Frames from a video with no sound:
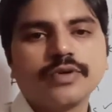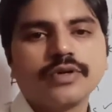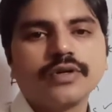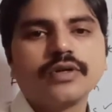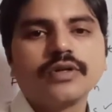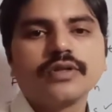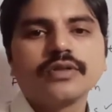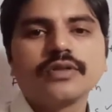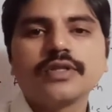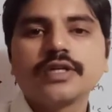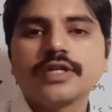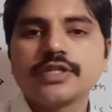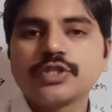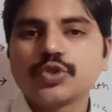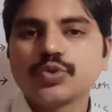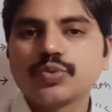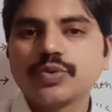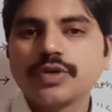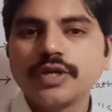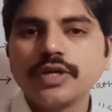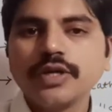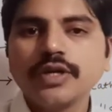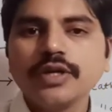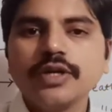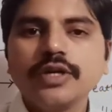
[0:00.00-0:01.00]
That's
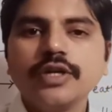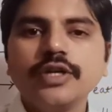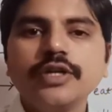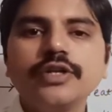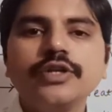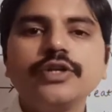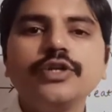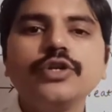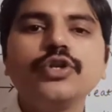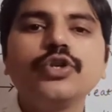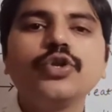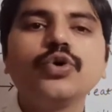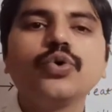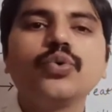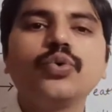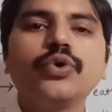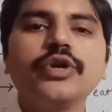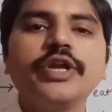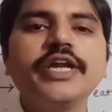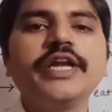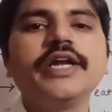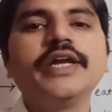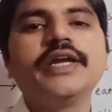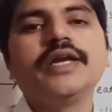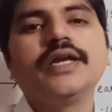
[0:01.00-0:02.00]
why it no
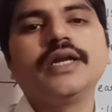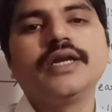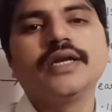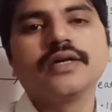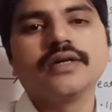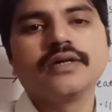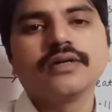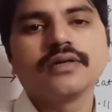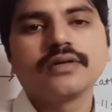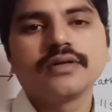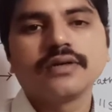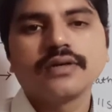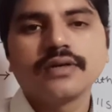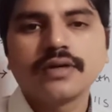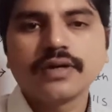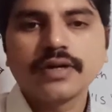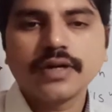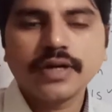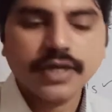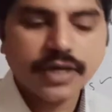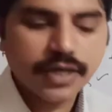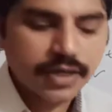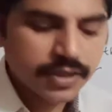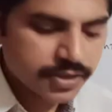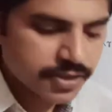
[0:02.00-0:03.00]
need.
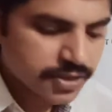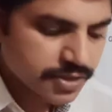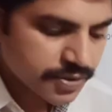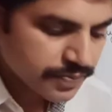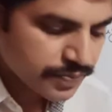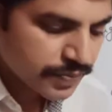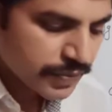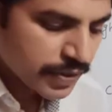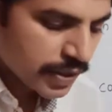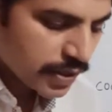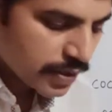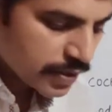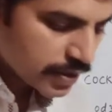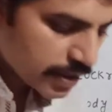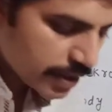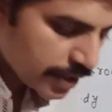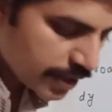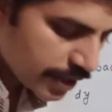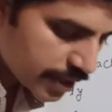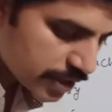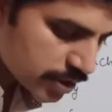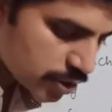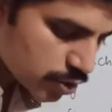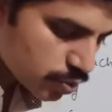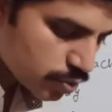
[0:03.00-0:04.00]
Correct. The
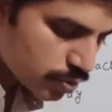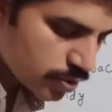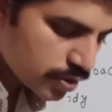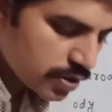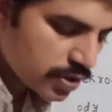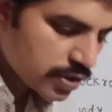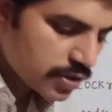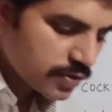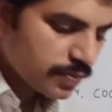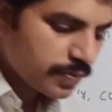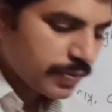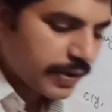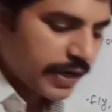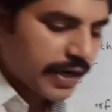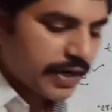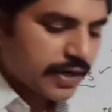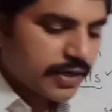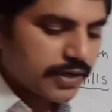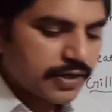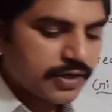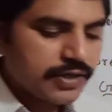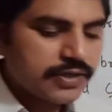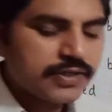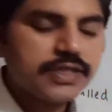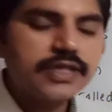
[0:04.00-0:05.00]
next one, the
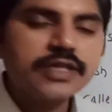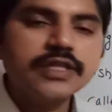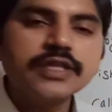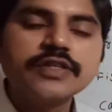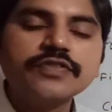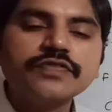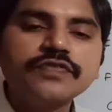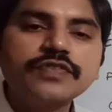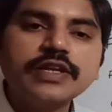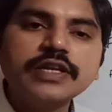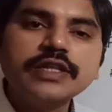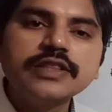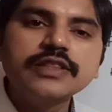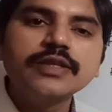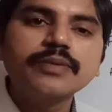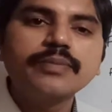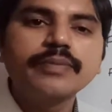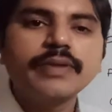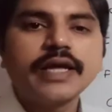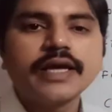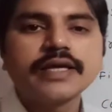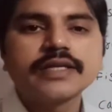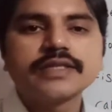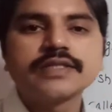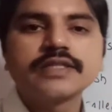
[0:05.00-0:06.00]
practicing the fill in the
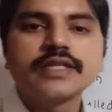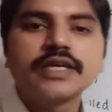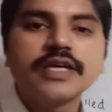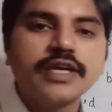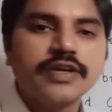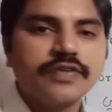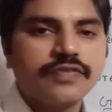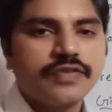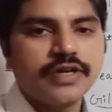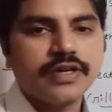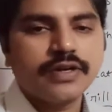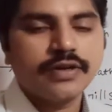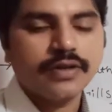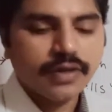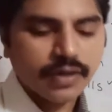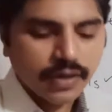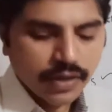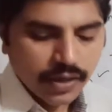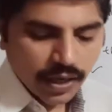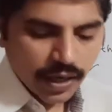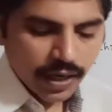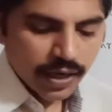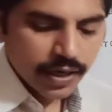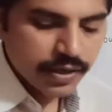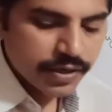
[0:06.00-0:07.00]
blanks they given.
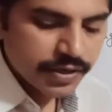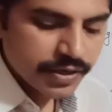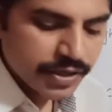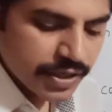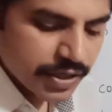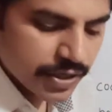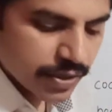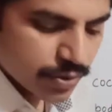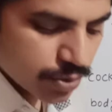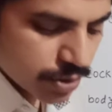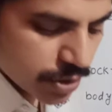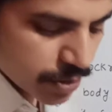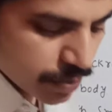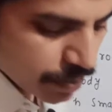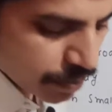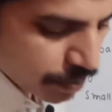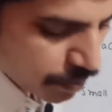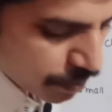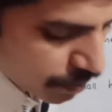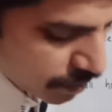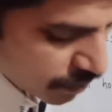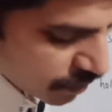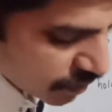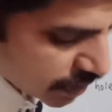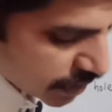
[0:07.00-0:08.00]
I'll read out the
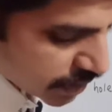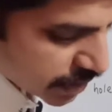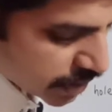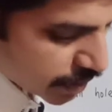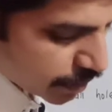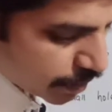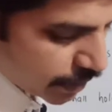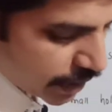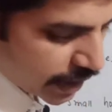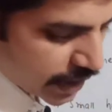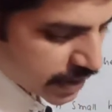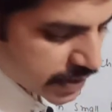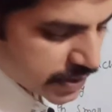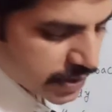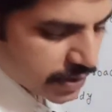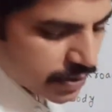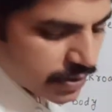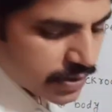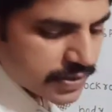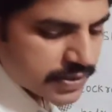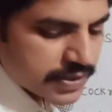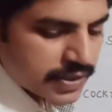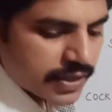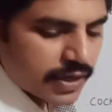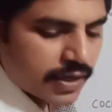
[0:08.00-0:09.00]
fill in the blanks. I will
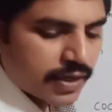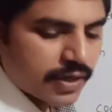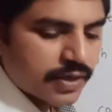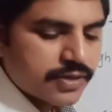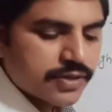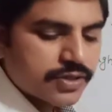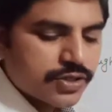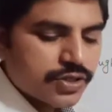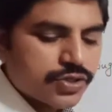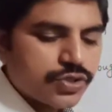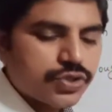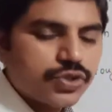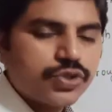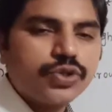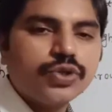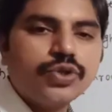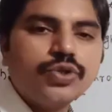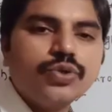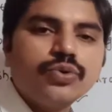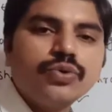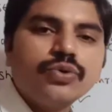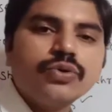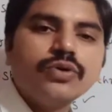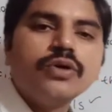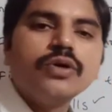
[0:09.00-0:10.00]
say answers to
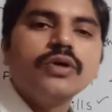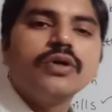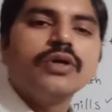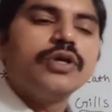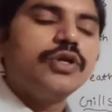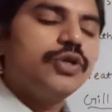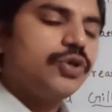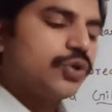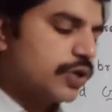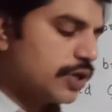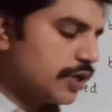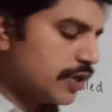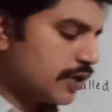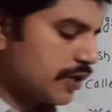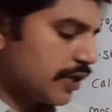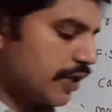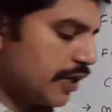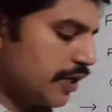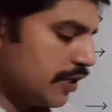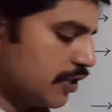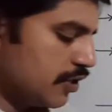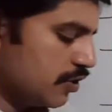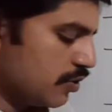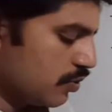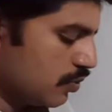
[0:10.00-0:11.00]
you. You can
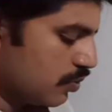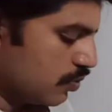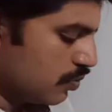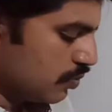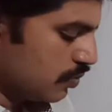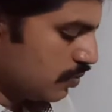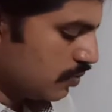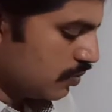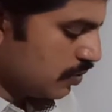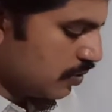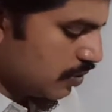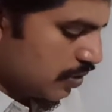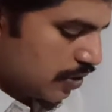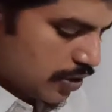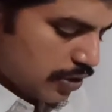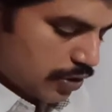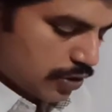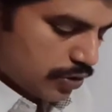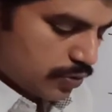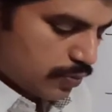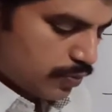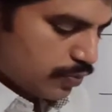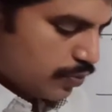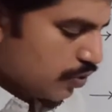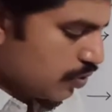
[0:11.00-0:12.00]
write your own. In
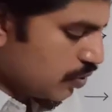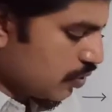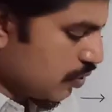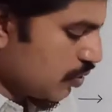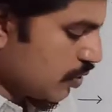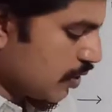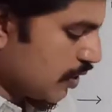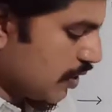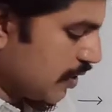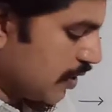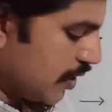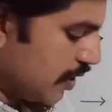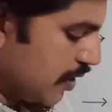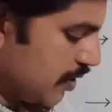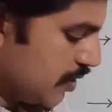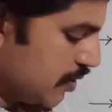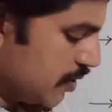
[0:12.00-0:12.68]
your book you can write.